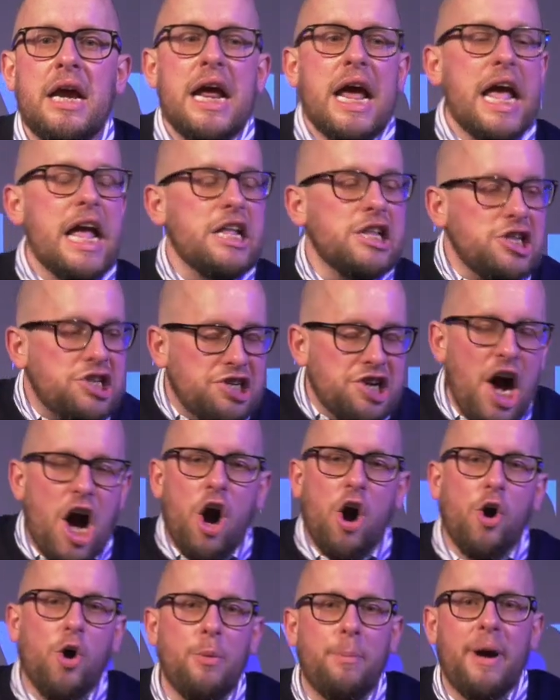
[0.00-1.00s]
And
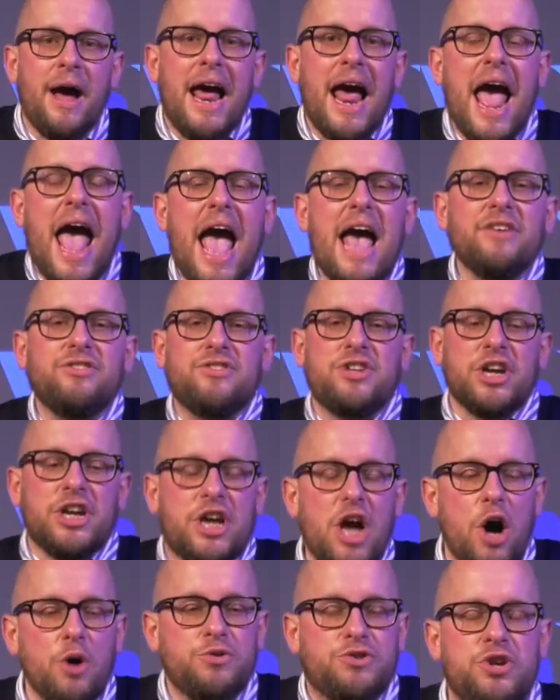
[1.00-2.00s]
Job has to
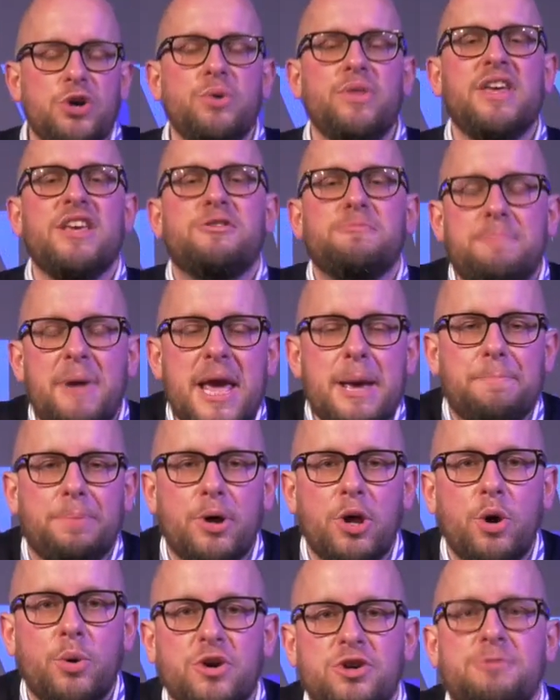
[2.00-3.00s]
go to these
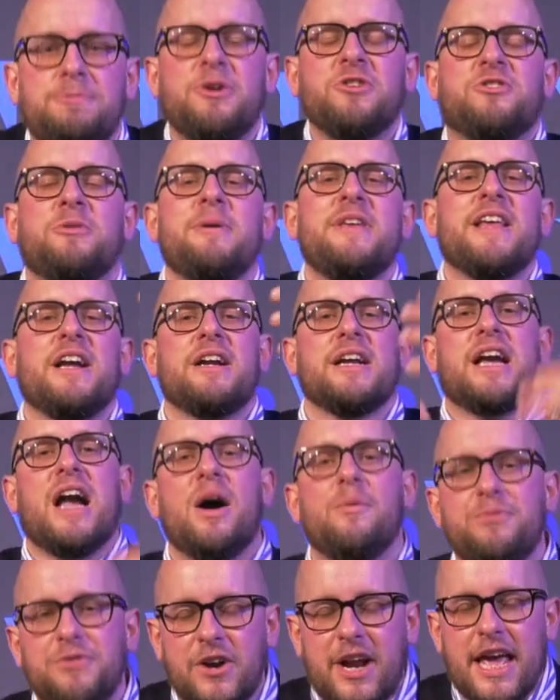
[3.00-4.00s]
people who are supposed to be there to
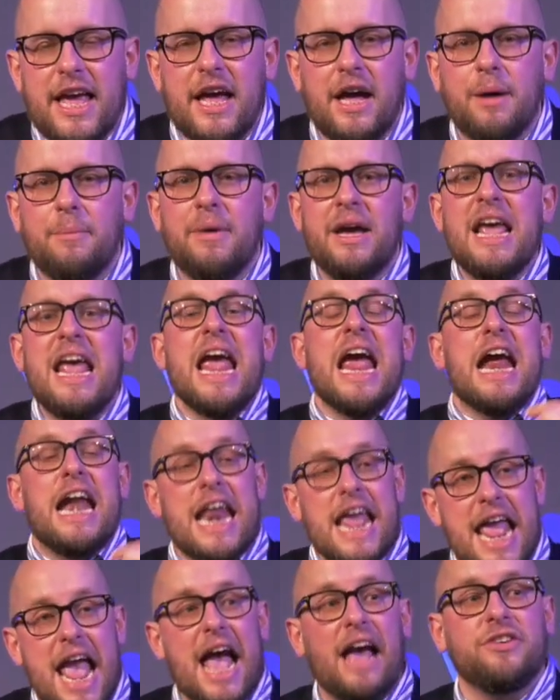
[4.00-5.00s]
comfort him, and
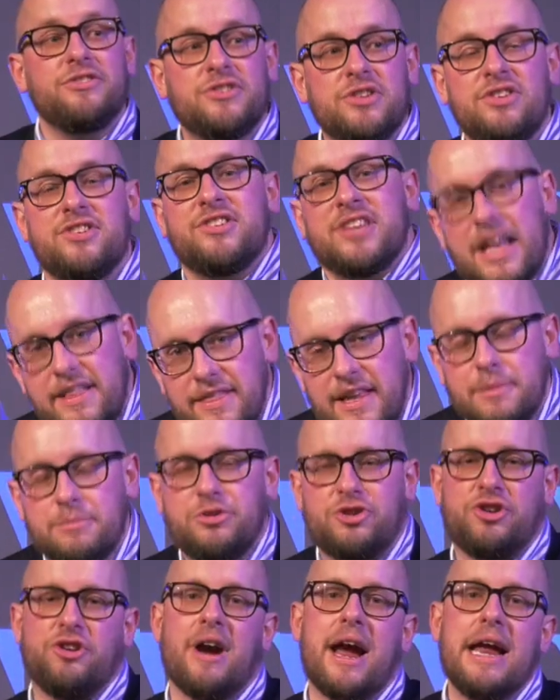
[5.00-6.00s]
he has to set them
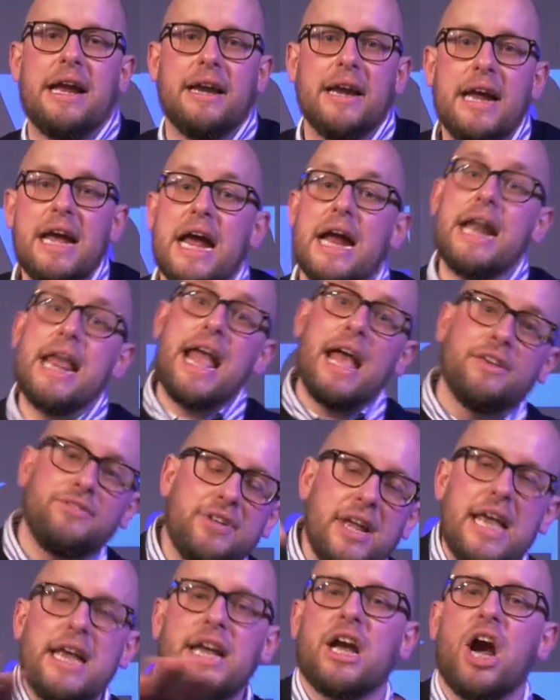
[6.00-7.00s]
straight, and he has
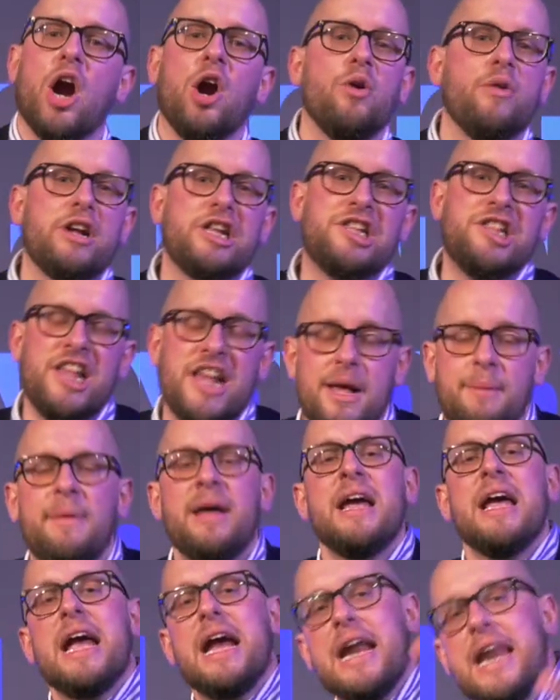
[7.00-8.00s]
to encourage them,
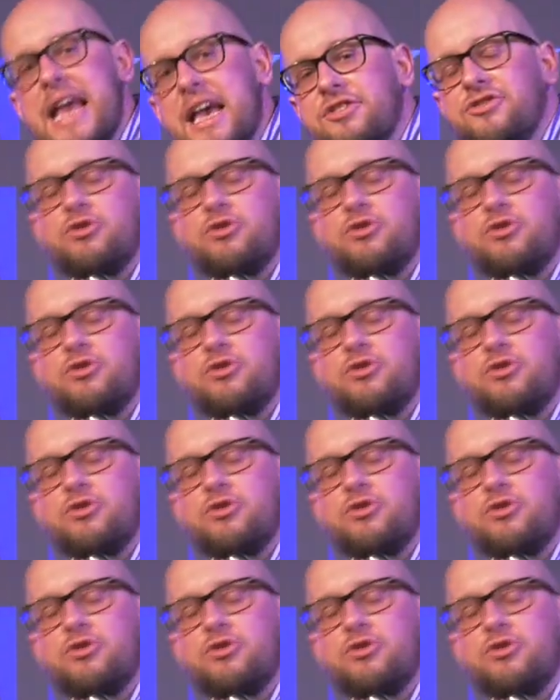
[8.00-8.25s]
and he has